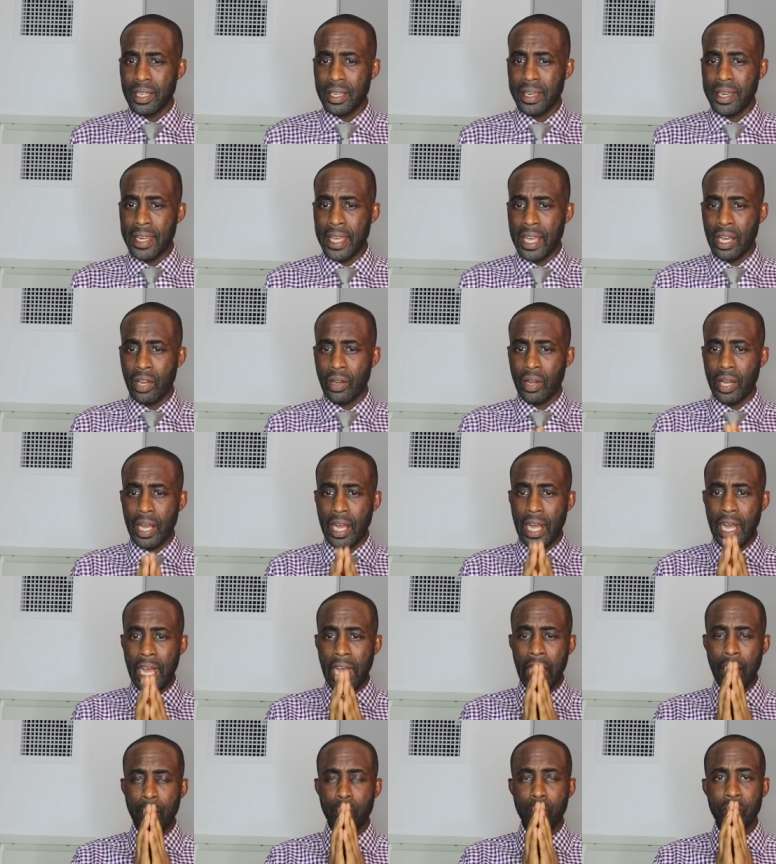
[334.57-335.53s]

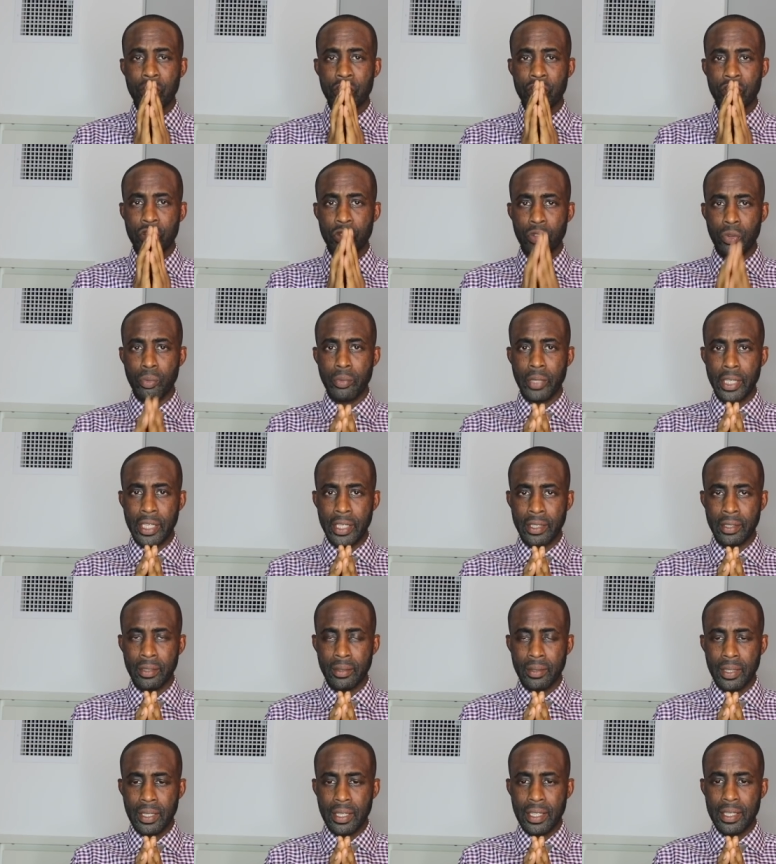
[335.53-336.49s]
Now, I'm
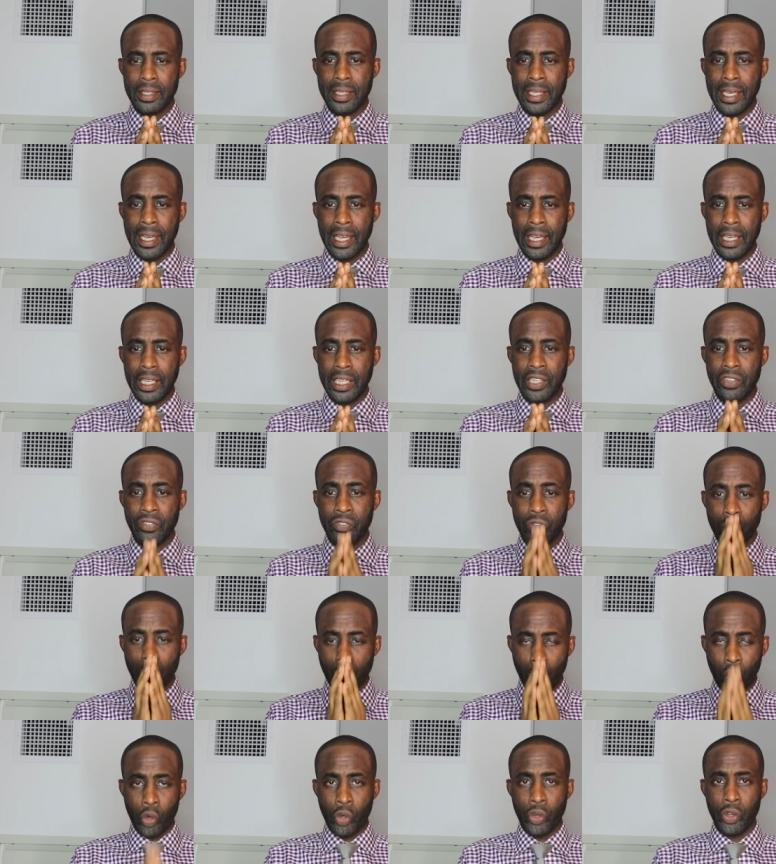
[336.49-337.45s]
assuming that if
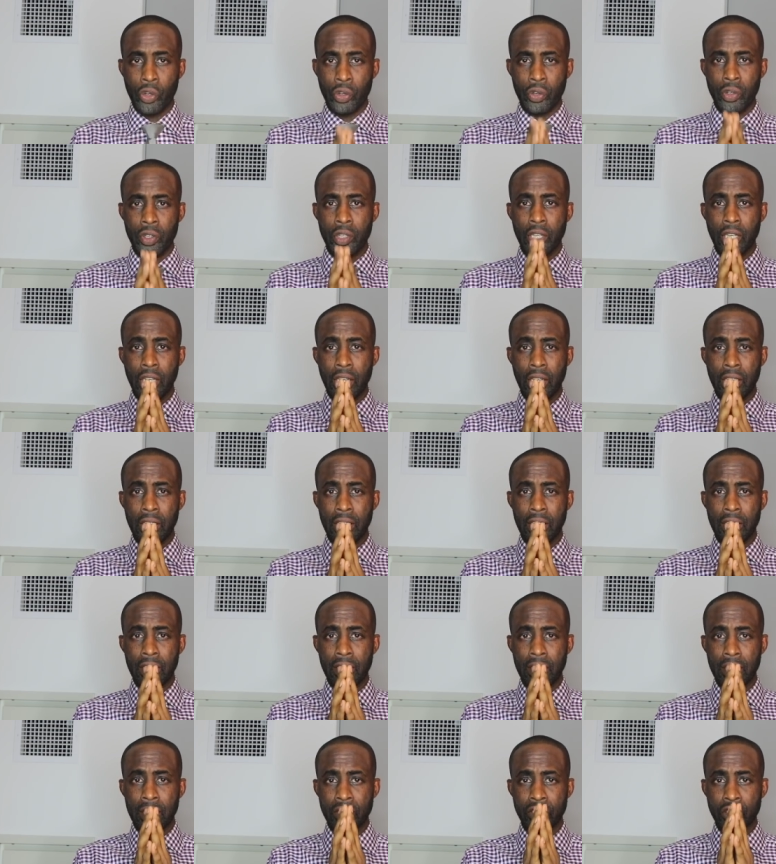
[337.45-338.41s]
you ordered
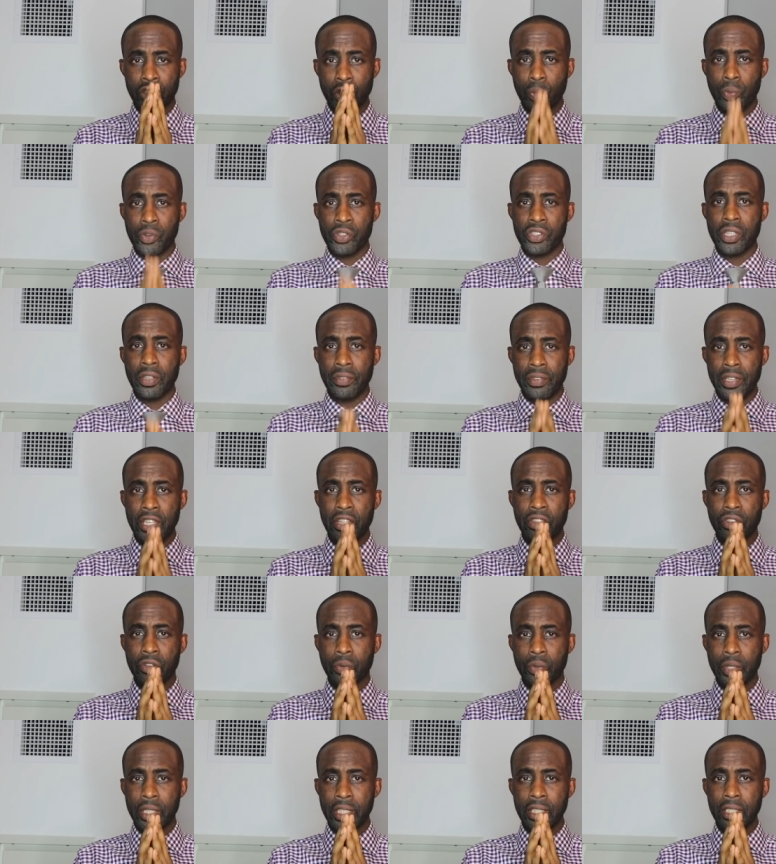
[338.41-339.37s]
a Super
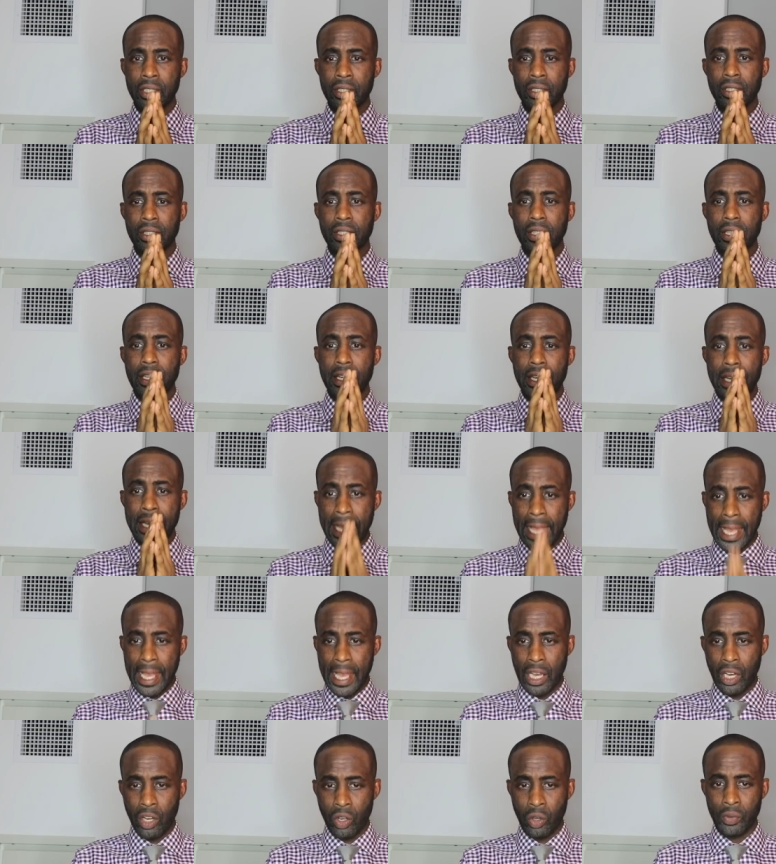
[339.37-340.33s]
73
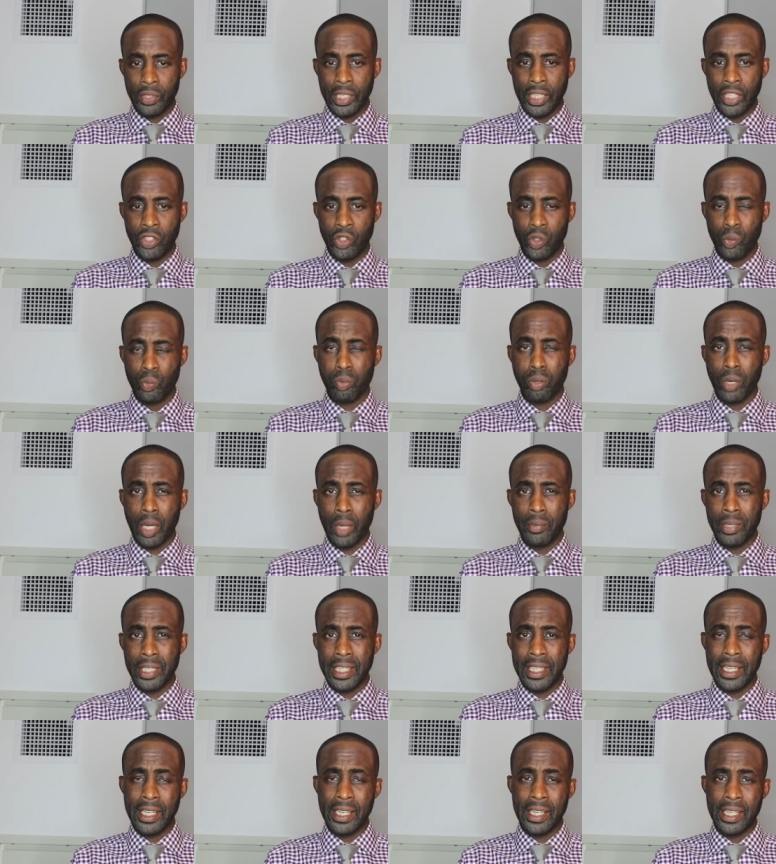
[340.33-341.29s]
now, that you'd
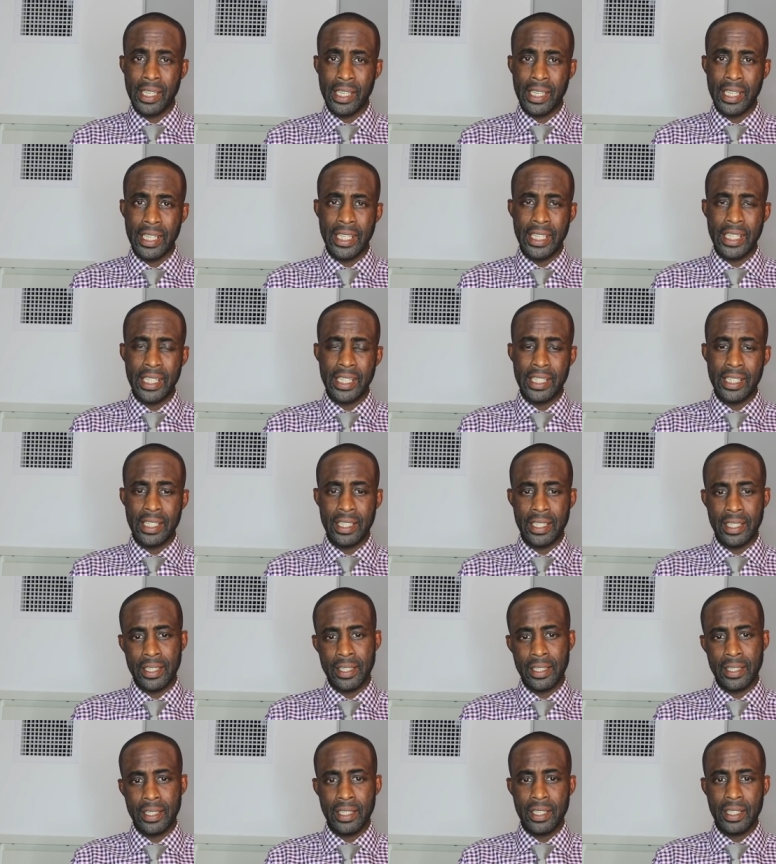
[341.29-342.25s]
probably get it
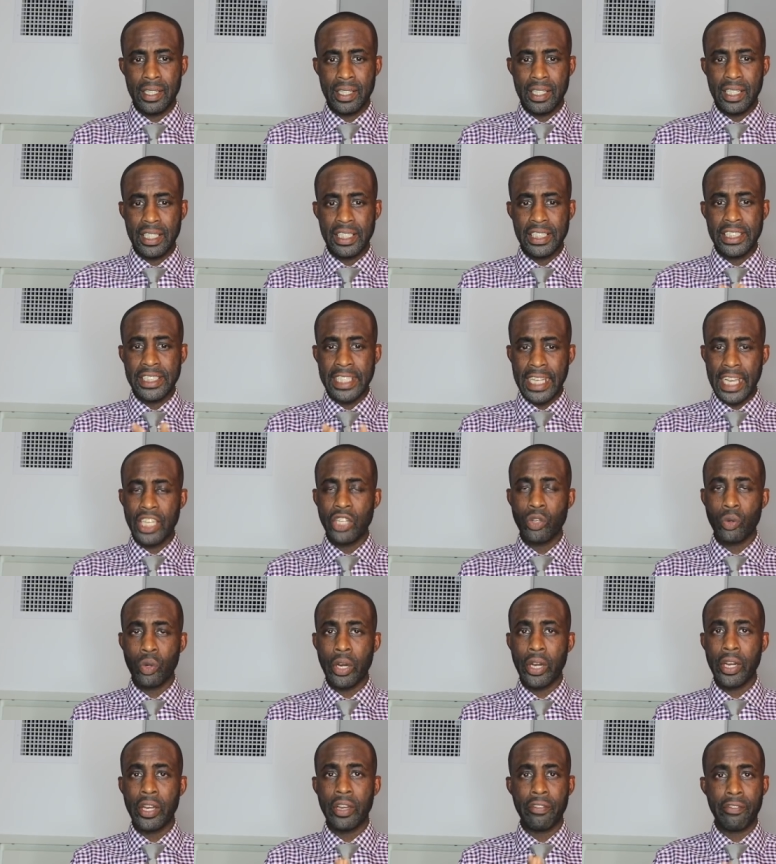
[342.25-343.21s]
in
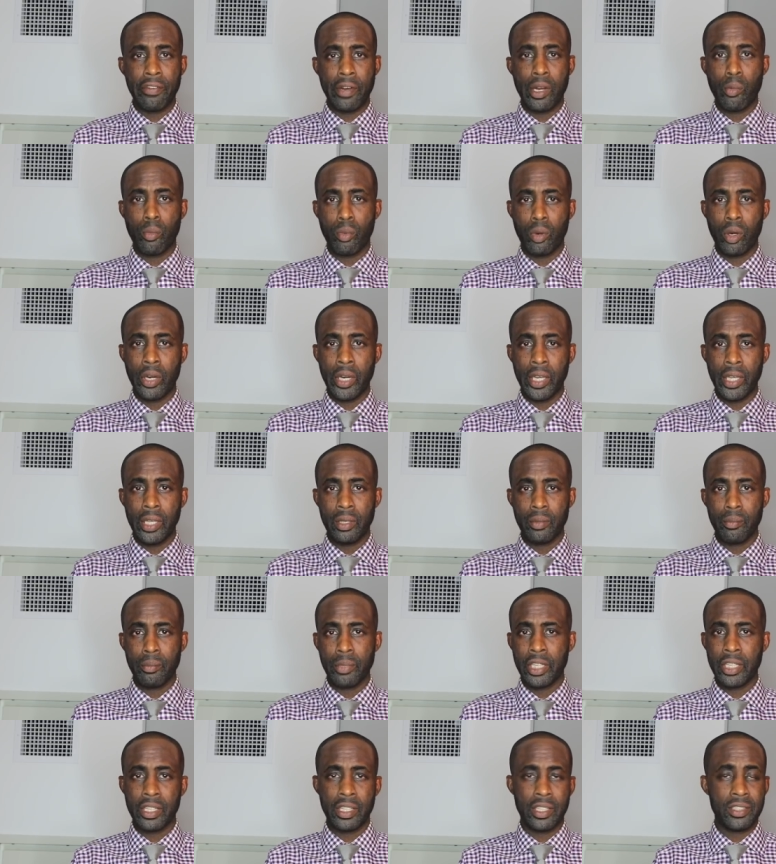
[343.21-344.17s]
January and February,
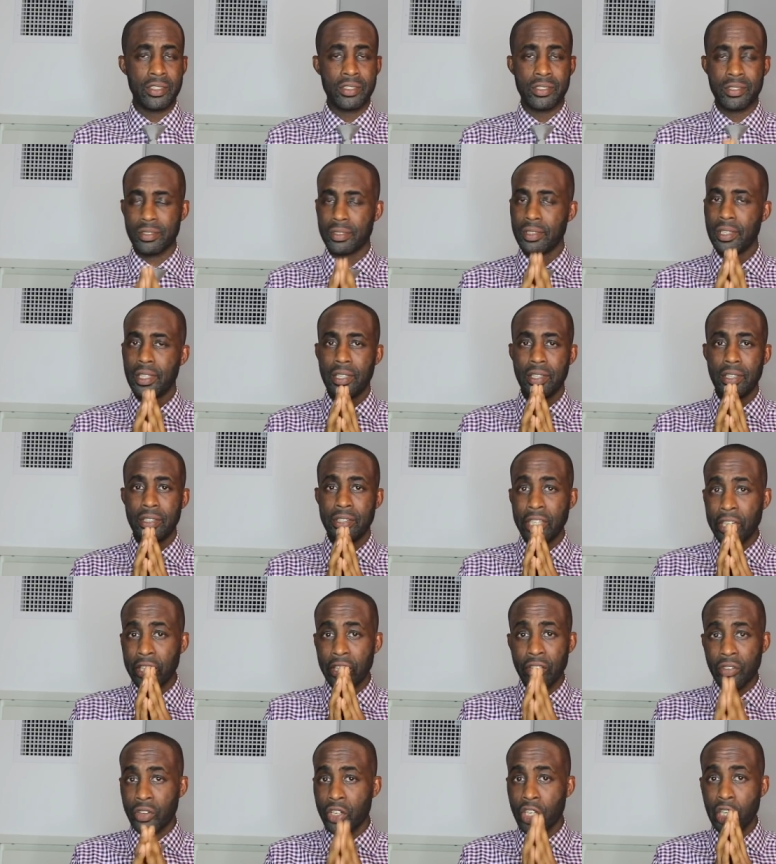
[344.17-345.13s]
because
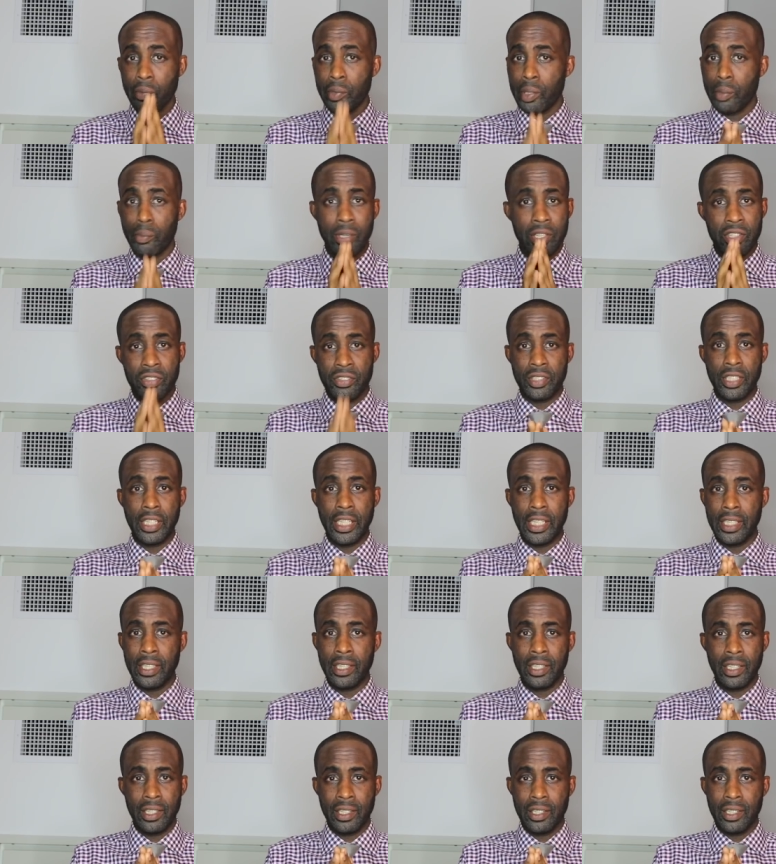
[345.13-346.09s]
they're gonna be
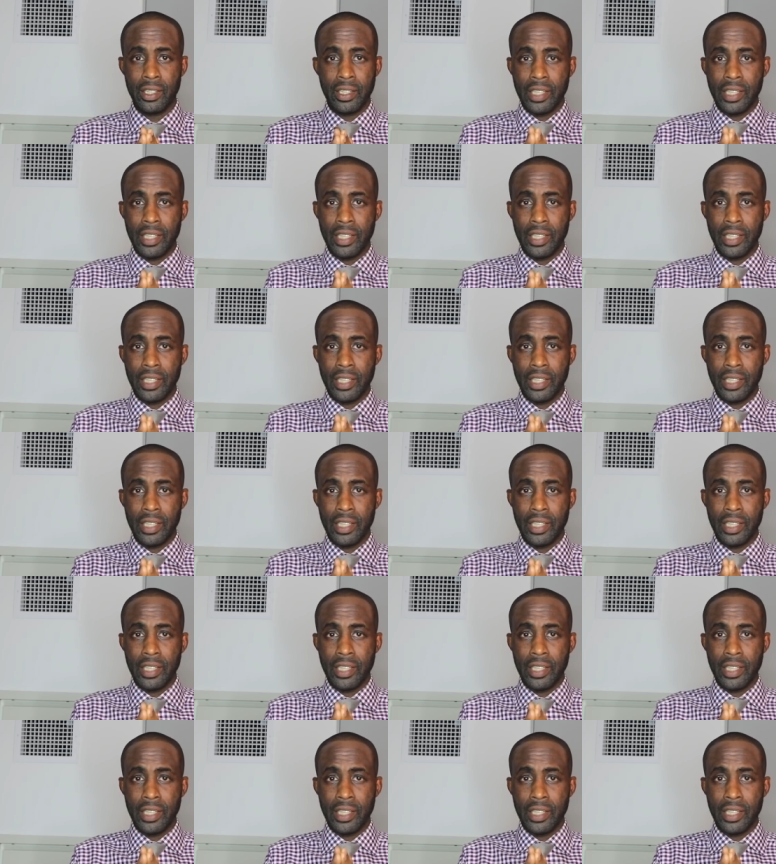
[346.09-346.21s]
busy